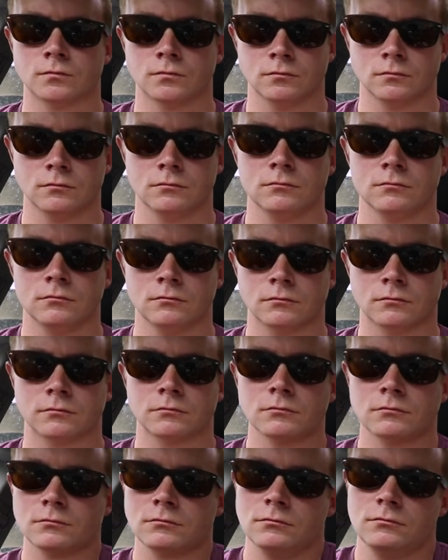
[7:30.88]

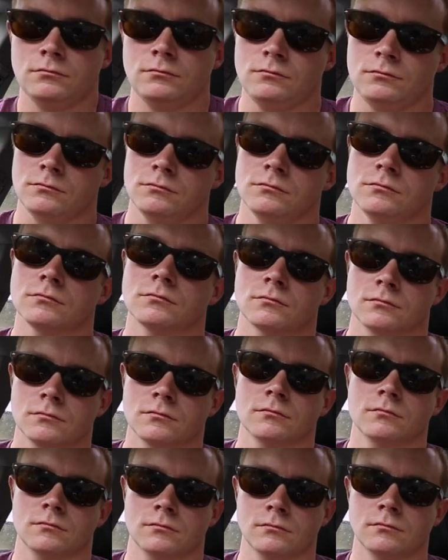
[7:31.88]

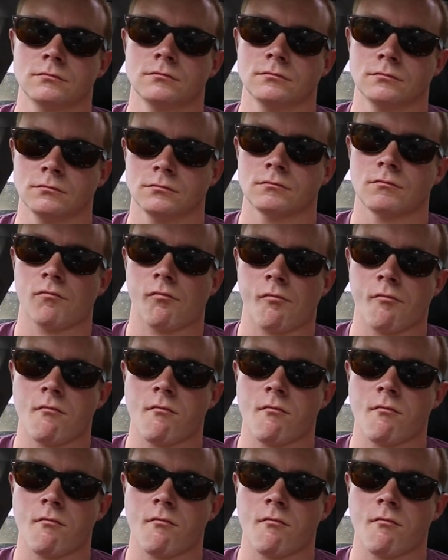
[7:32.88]
(not speaking)